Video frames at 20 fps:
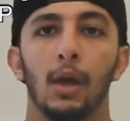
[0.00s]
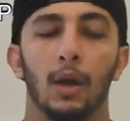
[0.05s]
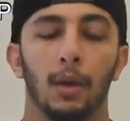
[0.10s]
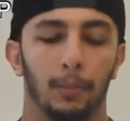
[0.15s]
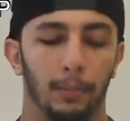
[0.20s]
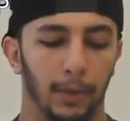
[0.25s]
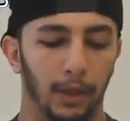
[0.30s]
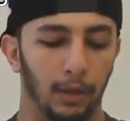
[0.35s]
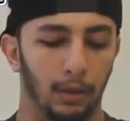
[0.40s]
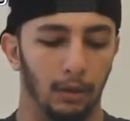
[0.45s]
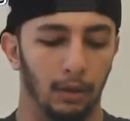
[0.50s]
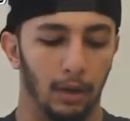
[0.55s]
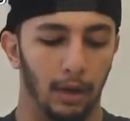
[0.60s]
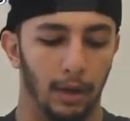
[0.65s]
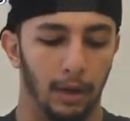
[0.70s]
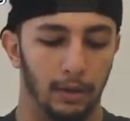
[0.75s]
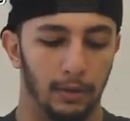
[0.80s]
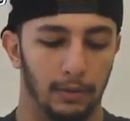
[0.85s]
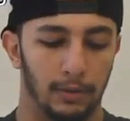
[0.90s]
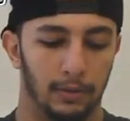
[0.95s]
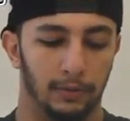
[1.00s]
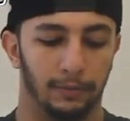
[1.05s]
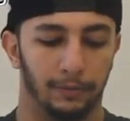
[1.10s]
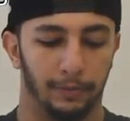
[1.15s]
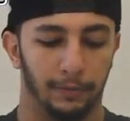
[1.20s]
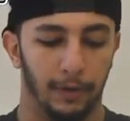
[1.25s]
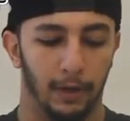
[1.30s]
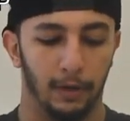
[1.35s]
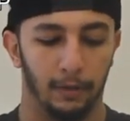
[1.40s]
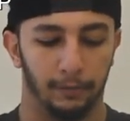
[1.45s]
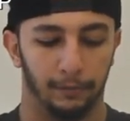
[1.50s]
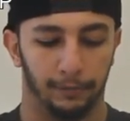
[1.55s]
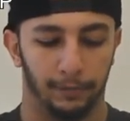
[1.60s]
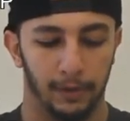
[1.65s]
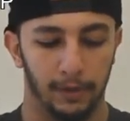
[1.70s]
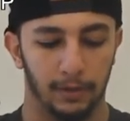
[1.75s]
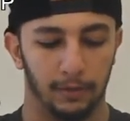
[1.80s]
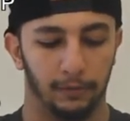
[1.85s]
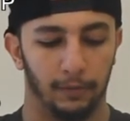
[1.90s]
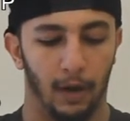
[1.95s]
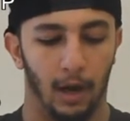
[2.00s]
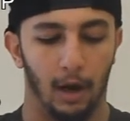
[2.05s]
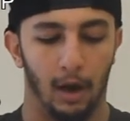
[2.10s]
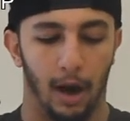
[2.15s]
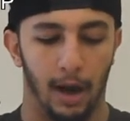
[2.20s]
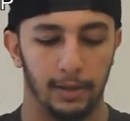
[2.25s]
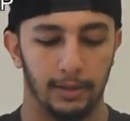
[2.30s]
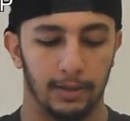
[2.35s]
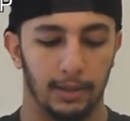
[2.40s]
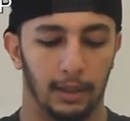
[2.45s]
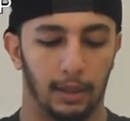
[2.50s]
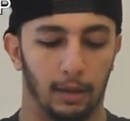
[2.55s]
meal, it's first of all, I